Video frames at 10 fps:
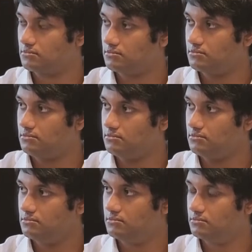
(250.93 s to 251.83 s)

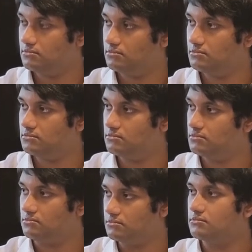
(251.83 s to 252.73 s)

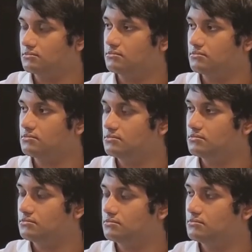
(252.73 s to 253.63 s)

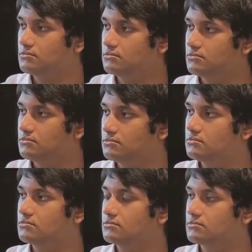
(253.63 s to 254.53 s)

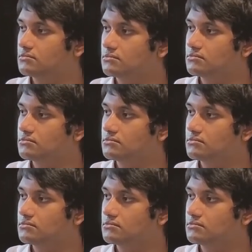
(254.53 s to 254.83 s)
The person shown says nothing.